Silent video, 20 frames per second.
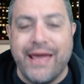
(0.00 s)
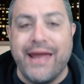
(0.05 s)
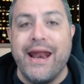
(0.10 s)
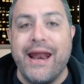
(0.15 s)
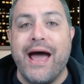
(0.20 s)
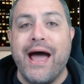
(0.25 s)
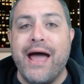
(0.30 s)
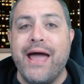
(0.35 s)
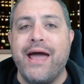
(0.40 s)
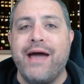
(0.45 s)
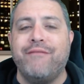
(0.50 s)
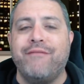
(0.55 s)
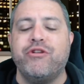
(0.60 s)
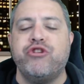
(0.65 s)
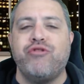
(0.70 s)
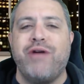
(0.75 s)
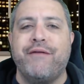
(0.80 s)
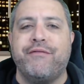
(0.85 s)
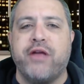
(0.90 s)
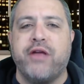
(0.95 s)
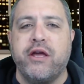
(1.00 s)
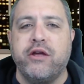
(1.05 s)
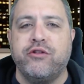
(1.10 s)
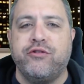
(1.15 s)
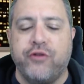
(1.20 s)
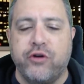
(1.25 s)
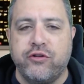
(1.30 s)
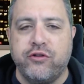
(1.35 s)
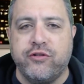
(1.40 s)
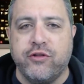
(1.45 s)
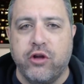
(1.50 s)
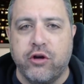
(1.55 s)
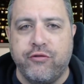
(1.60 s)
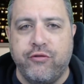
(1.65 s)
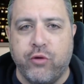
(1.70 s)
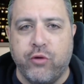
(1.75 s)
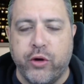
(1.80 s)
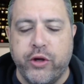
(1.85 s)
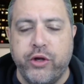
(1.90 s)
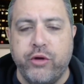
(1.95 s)
and I have a DraftKings first look
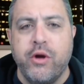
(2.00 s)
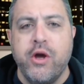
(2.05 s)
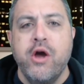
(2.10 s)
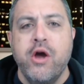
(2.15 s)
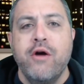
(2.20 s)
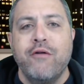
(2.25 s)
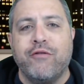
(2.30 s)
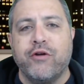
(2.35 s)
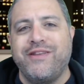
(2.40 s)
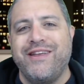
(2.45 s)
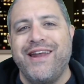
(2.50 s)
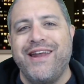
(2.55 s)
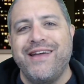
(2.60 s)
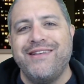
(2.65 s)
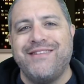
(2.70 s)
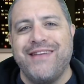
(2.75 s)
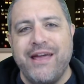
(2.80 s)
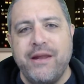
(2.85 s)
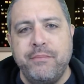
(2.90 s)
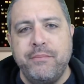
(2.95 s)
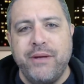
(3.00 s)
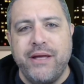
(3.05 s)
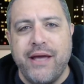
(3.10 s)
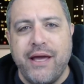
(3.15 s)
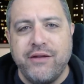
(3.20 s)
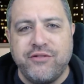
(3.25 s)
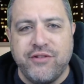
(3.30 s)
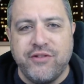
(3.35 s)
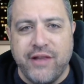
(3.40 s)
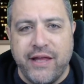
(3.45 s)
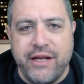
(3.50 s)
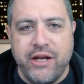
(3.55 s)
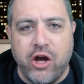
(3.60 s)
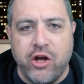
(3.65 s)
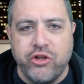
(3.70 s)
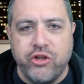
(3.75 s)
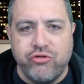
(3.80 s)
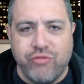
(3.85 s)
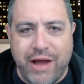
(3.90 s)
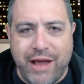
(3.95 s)
for you for tonight's N B A slate
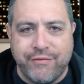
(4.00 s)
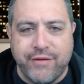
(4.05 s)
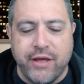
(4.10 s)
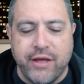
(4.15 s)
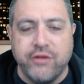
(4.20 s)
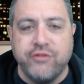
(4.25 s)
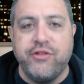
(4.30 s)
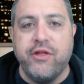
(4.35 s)
on DraftKings.